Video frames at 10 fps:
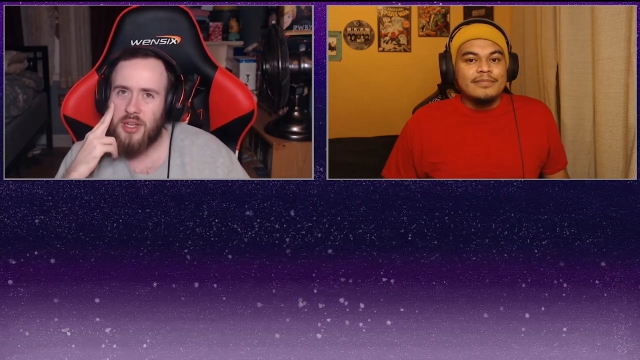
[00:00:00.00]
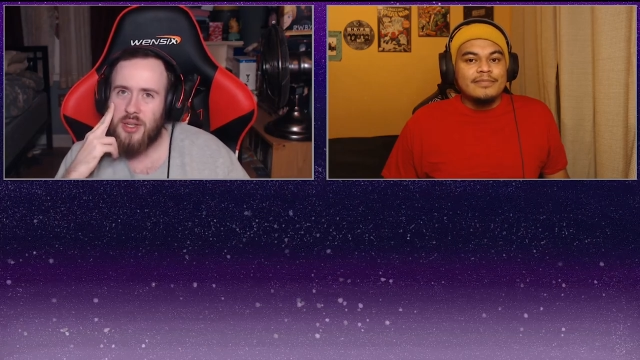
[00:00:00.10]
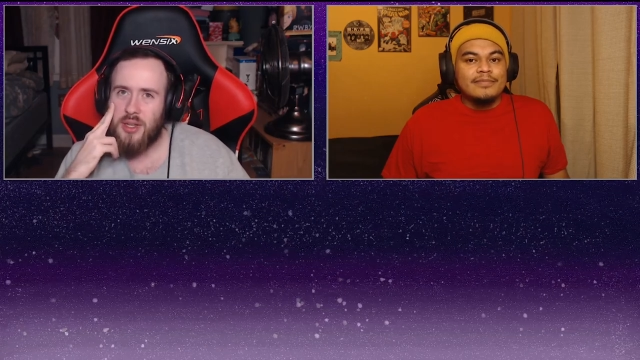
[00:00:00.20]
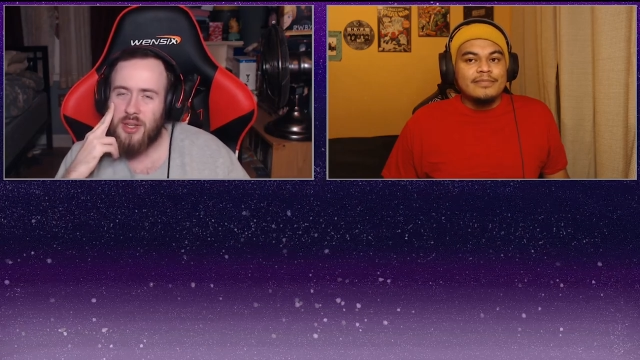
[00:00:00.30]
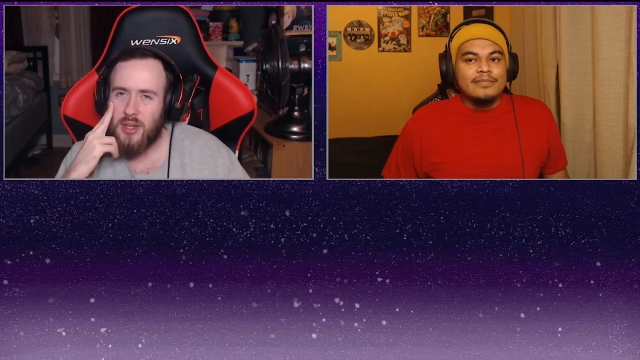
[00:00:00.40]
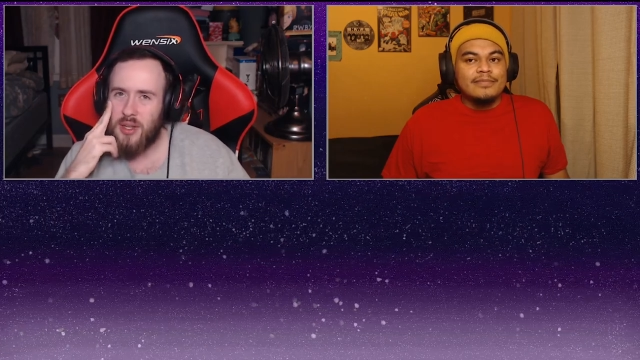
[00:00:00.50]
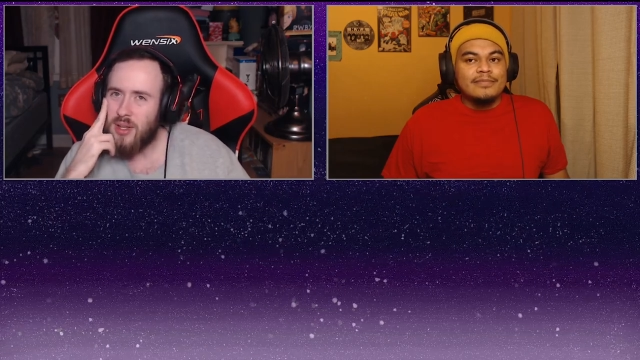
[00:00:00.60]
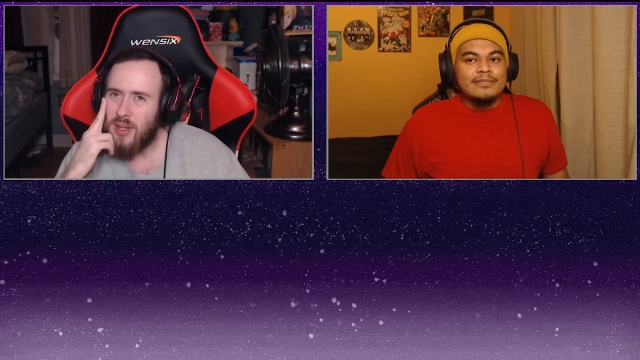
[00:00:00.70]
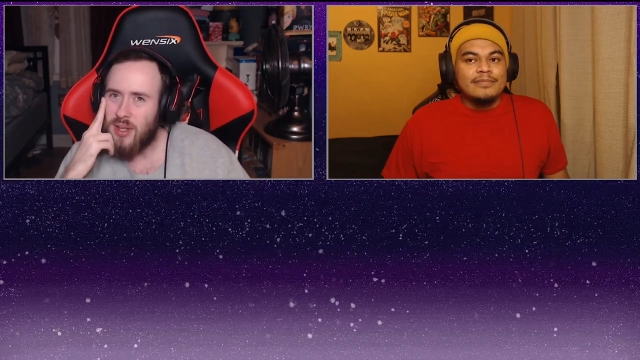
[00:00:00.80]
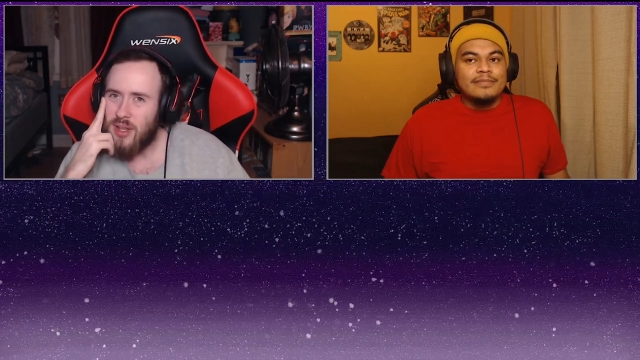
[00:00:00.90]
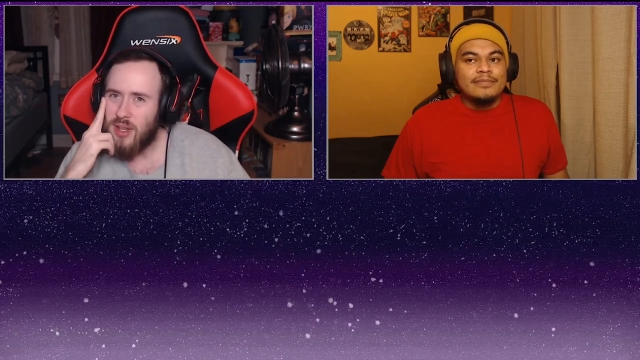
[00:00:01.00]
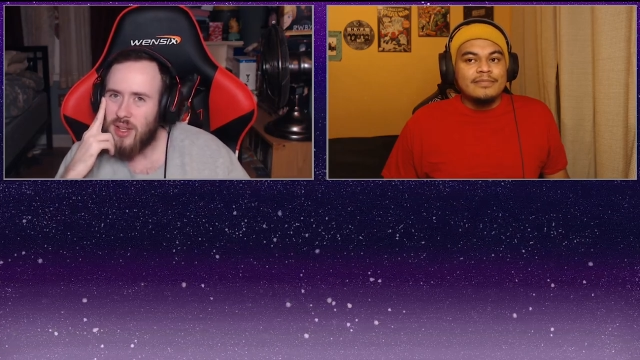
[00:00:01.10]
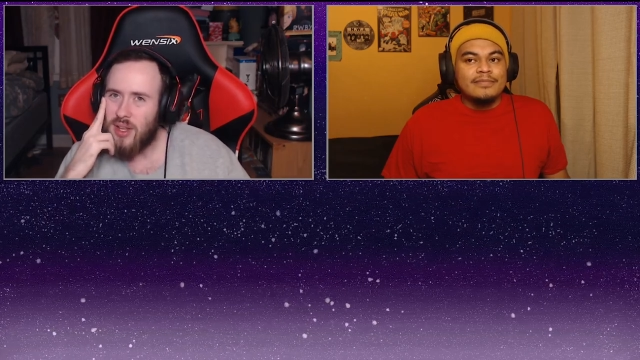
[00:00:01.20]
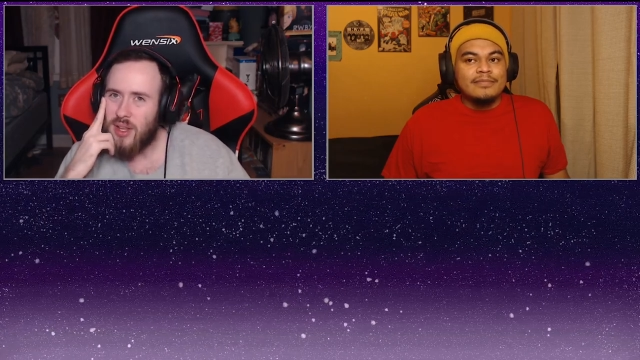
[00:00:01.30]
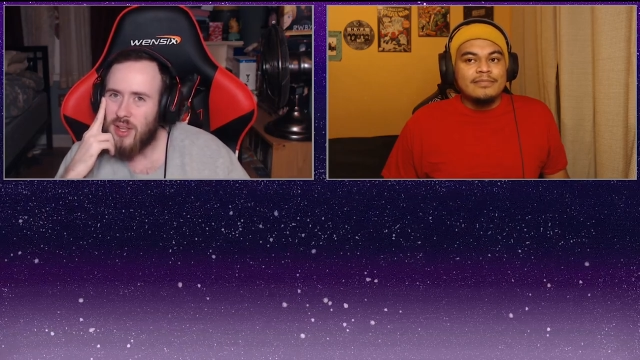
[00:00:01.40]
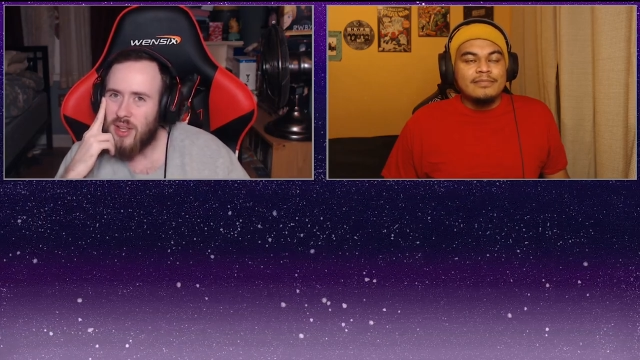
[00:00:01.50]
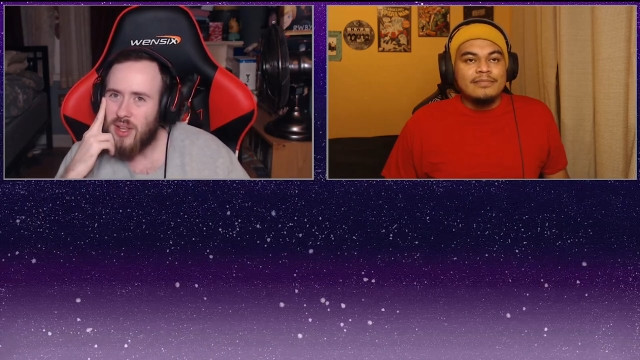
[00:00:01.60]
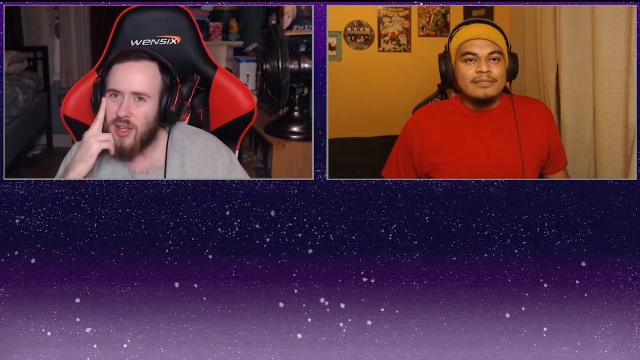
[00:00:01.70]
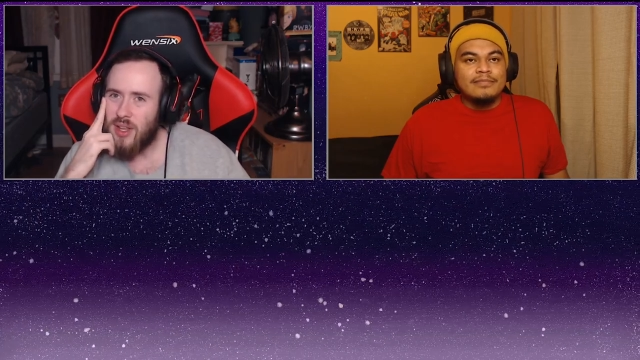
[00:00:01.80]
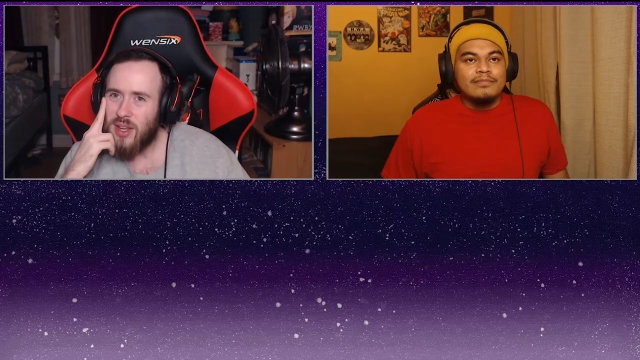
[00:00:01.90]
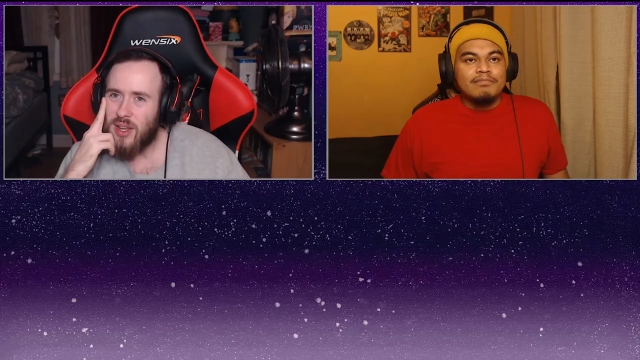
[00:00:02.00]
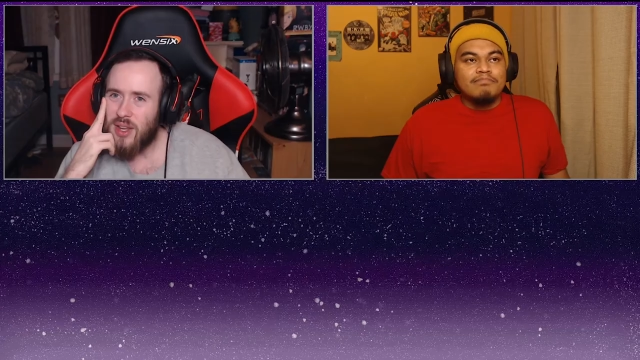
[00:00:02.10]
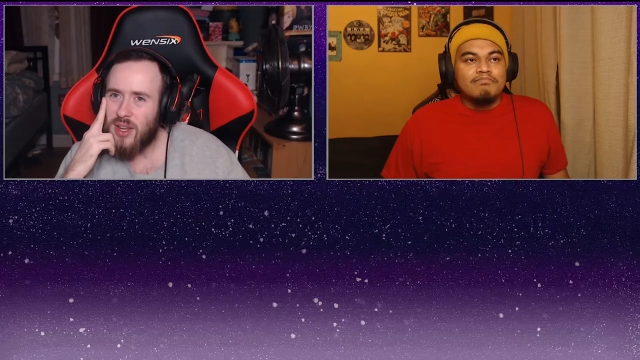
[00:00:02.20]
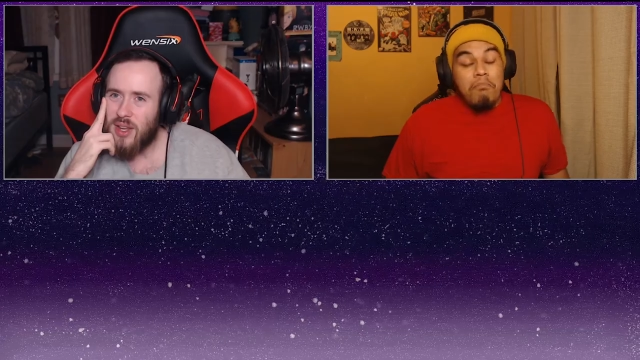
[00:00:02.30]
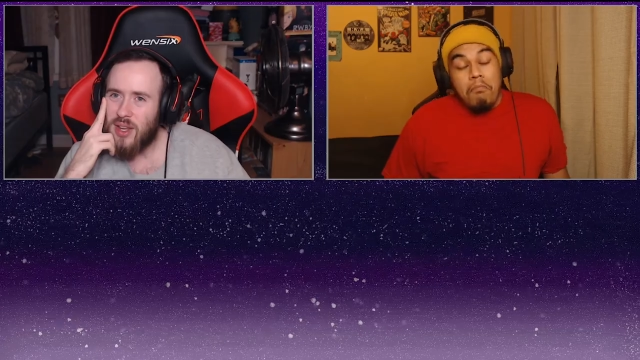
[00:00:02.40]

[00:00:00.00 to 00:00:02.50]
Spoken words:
[no speech]